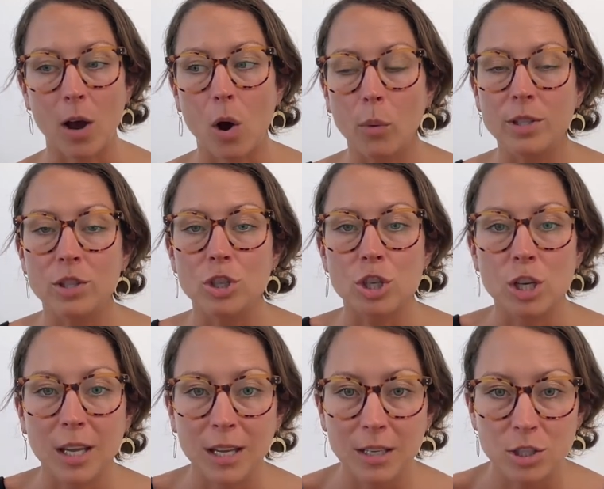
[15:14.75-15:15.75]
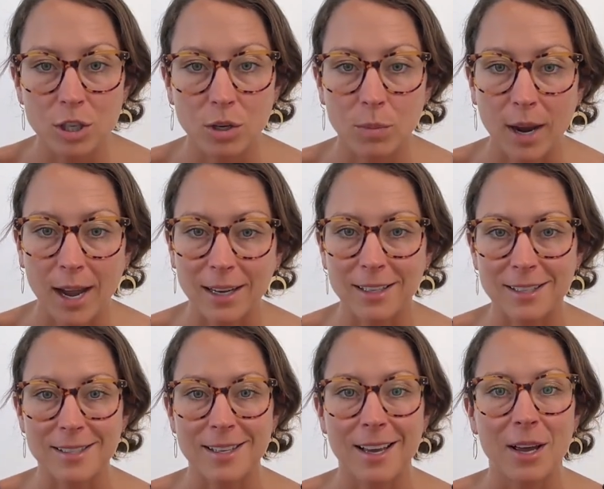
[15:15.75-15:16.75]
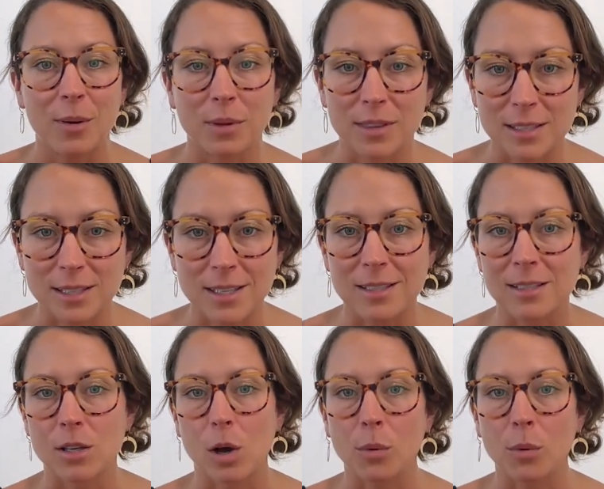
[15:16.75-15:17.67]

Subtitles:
always changing your practice with the seasons,